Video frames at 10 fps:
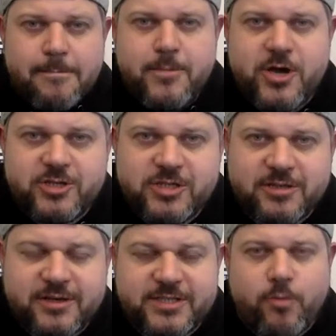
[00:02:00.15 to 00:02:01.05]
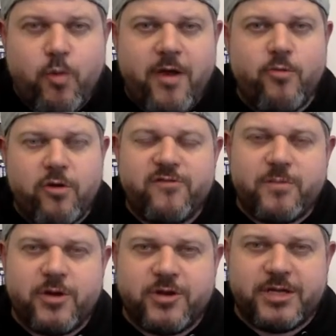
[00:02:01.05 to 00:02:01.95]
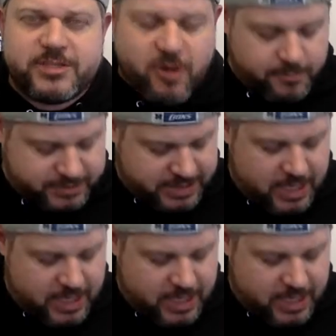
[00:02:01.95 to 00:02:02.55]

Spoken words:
merchandise. I'm wearing one of my hooded tops.